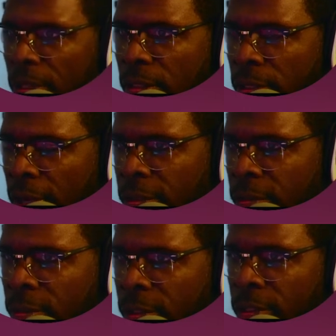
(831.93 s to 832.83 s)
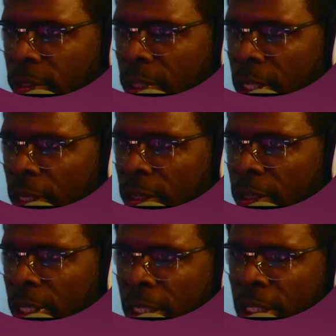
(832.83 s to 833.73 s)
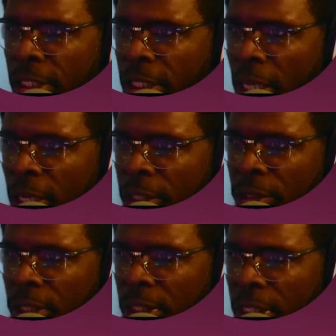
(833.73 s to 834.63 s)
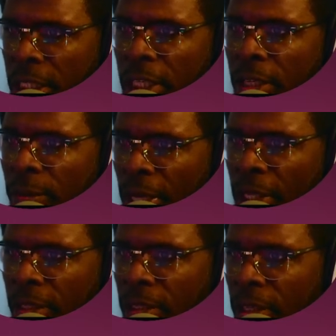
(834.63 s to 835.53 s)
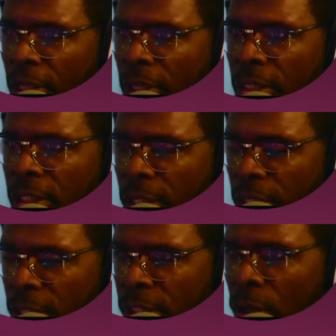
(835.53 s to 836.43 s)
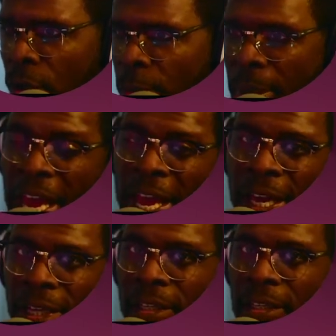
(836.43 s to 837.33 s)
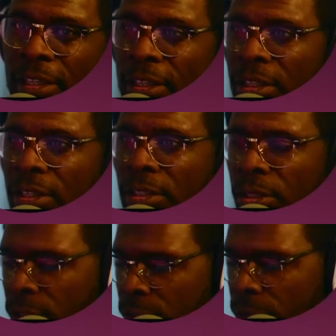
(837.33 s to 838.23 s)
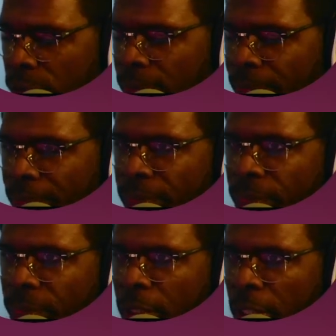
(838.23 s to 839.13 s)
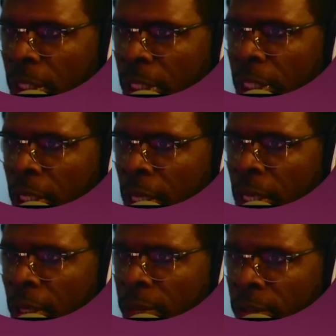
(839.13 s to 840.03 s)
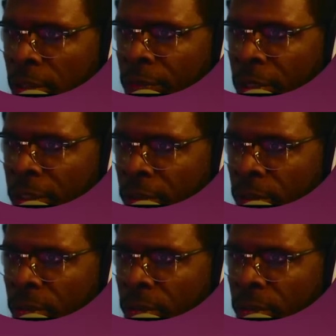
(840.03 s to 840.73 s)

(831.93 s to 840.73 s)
So actually what we're going to do here is use the cd command to go back to the original